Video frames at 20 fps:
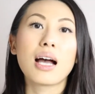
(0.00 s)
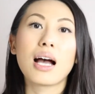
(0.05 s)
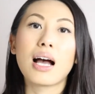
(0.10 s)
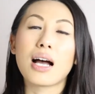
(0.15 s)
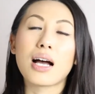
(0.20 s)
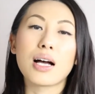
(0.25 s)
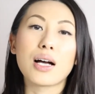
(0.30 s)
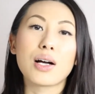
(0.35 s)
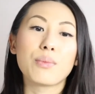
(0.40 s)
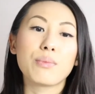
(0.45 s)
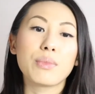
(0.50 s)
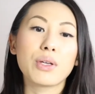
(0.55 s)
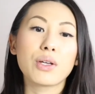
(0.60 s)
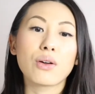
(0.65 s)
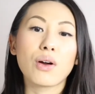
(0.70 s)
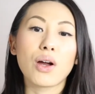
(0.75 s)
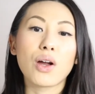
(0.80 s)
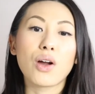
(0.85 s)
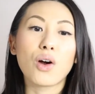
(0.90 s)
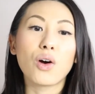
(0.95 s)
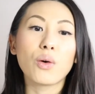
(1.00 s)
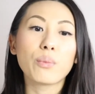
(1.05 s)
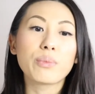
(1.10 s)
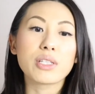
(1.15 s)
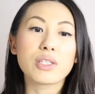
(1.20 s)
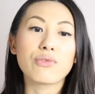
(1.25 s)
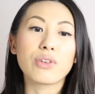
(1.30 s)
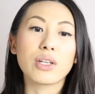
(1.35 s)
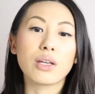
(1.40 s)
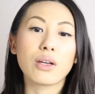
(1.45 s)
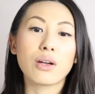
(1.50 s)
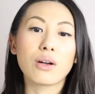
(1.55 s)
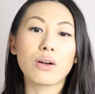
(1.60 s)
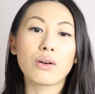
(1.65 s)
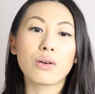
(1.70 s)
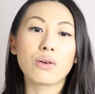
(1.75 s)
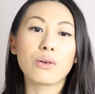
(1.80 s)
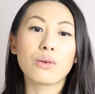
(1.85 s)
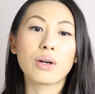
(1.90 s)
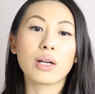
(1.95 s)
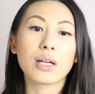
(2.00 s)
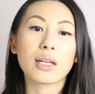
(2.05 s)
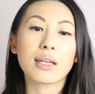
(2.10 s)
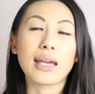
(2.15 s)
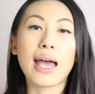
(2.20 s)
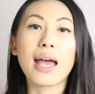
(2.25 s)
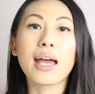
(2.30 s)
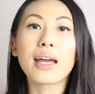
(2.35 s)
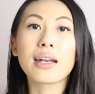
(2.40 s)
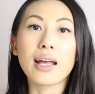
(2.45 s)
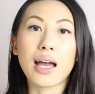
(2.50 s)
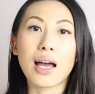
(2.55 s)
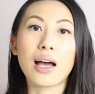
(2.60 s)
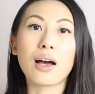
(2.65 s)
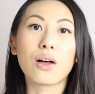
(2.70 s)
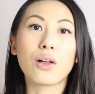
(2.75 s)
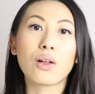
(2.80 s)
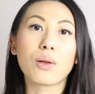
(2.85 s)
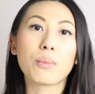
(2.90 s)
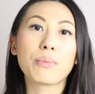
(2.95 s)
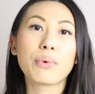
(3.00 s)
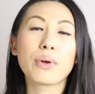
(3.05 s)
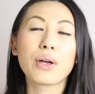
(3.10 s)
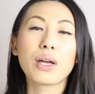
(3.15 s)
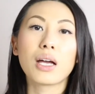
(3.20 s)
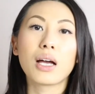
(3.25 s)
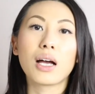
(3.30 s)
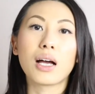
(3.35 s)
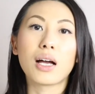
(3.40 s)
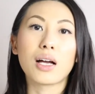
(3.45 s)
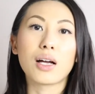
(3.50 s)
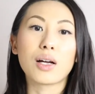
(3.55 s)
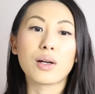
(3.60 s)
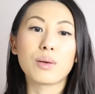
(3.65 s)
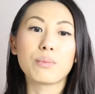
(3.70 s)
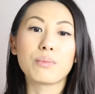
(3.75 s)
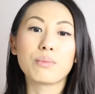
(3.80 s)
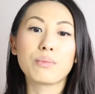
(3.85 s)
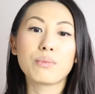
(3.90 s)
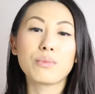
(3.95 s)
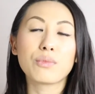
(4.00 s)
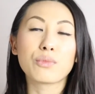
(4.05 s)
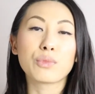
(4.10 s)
um, you know, I hope this video can help um,